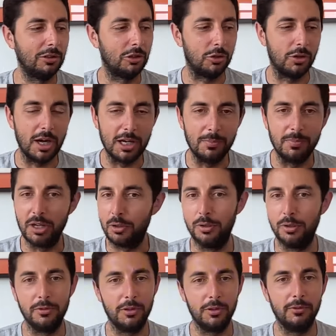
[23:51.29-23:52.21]
creating
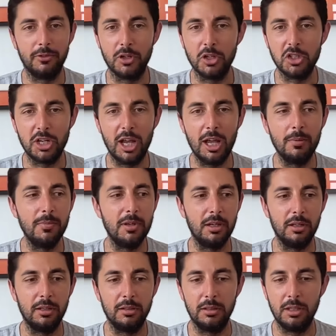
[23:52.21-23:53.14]
Bitcoin for the first time
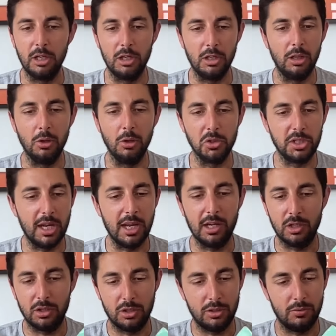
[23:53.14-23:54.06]
in a, in a low
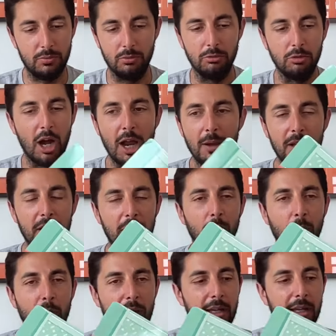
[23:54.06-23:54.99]
stakes
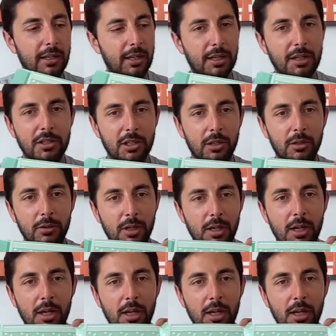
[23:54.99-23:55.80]
rhyming way. And so,